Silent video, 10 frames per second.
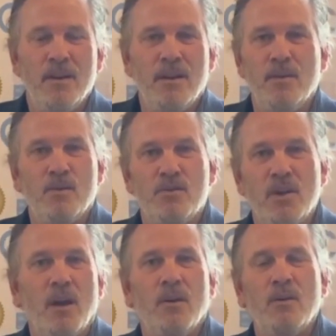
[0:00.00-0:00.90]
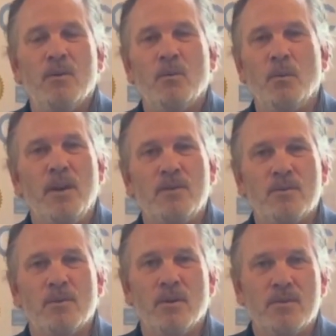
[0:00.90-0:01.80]
either gel,
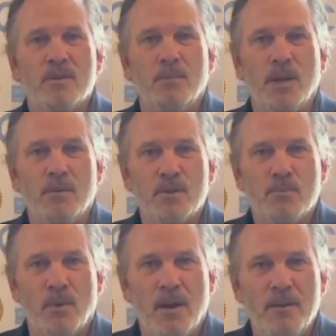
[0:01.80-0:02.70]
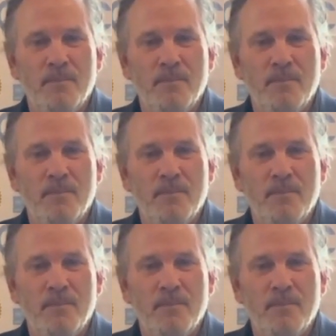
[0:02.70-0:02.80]
rinse, or sublingual spray.